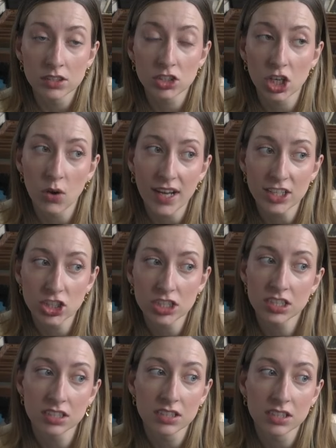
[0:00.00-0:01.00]
So I
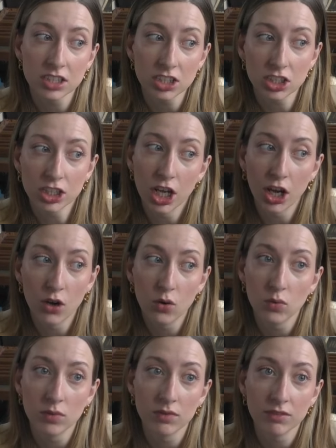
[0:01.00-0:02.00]
just, you
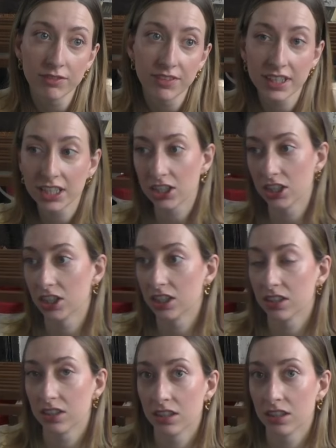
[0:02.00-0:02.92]
know, figured